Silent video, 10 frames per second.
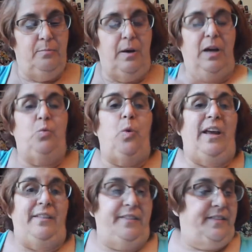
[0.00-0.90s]
My
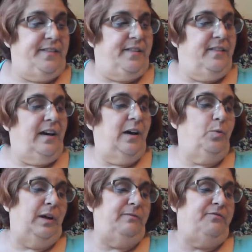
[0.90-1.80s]
waist, I
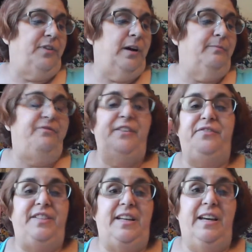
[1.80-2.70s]
went from
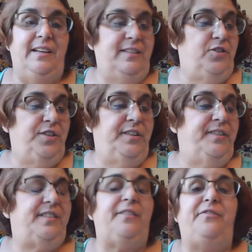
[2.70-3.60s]
58
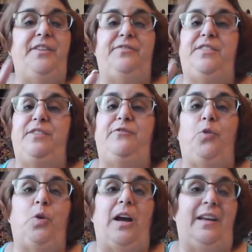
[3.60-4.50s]
inches to
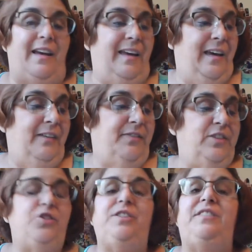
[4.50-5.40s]
54.5
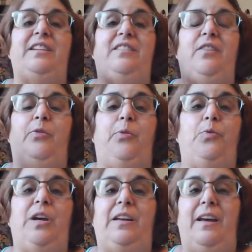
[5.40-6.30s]
inches. That's
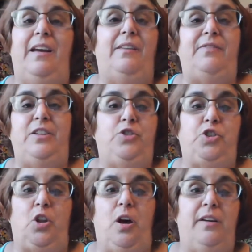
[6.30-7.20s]
3.5 inch
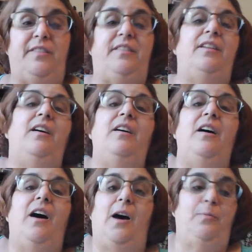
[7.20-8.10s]
loss
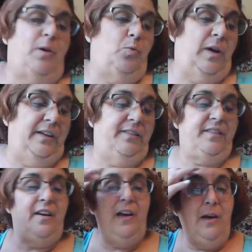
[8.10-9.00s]
on my waist.
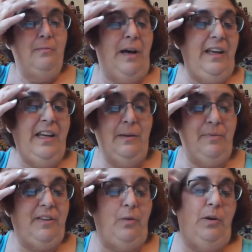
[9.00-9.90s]
My
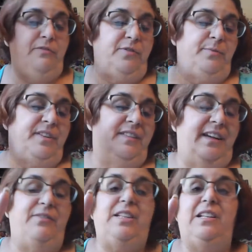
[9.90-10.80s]
hips, I went from
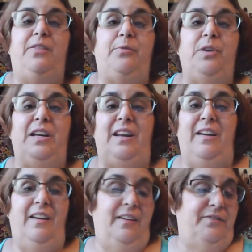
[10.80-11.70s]

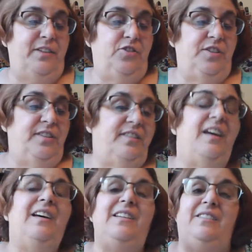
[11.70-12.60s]
73.5 inches
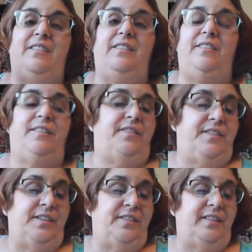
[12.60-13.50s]
to
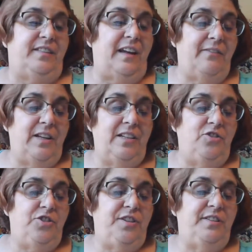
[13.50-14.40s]
67
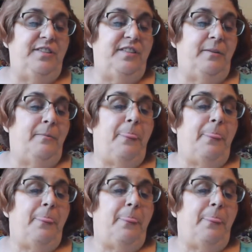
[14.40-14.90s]
inches.